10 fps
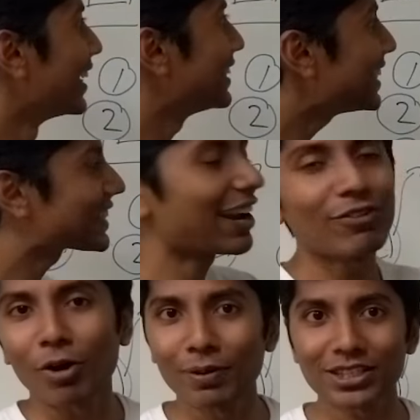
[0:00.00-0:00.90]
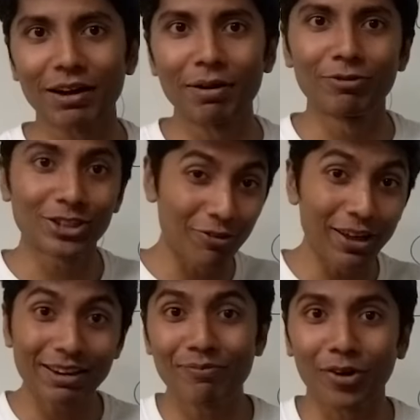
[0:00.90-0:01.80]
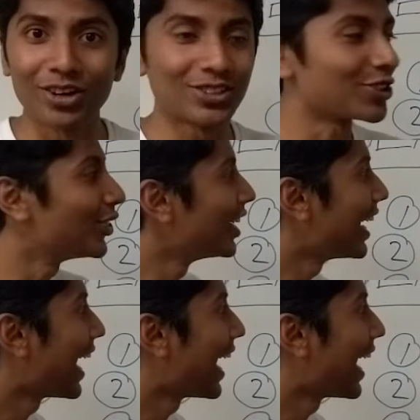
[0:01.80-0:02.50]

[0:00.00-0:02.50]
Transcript: these kind of topics come up, which are very important. So,